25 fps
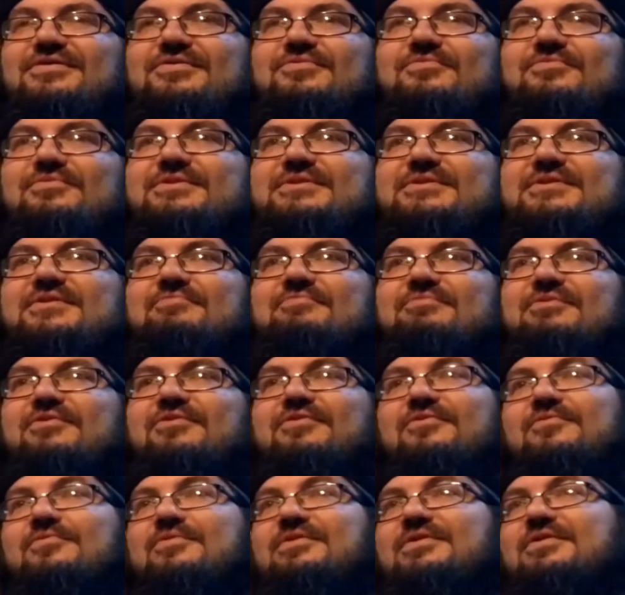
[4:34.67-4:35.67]
Reason number
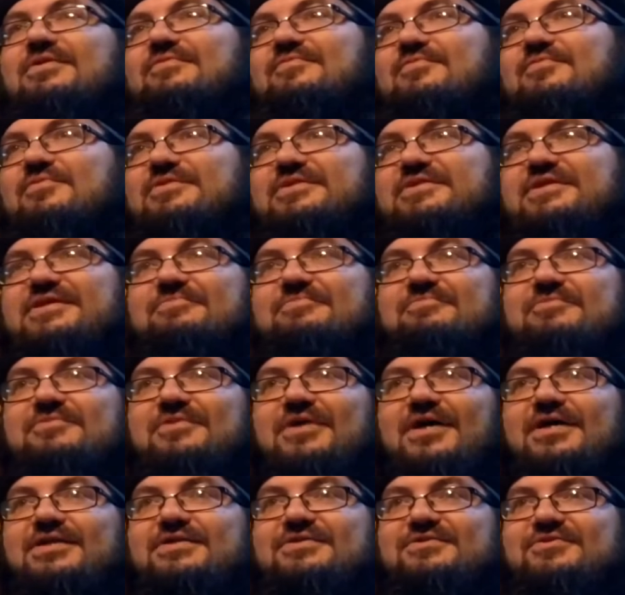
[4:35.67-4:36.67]
three for deep
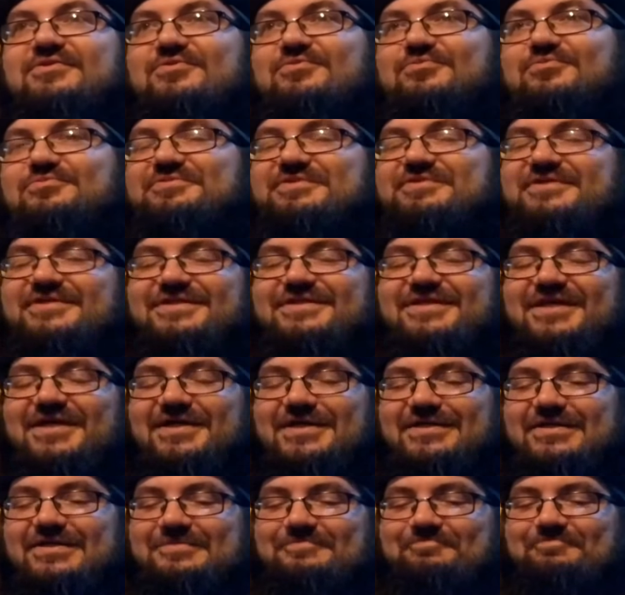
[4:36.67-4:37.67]
gratitude
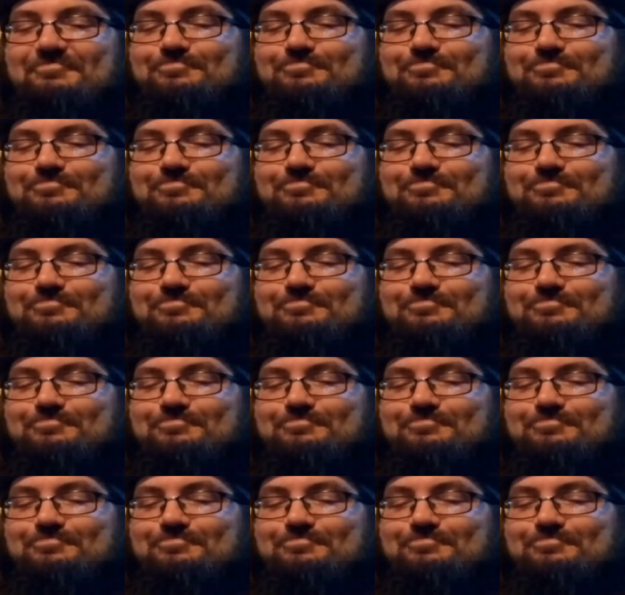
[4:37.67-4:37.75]
today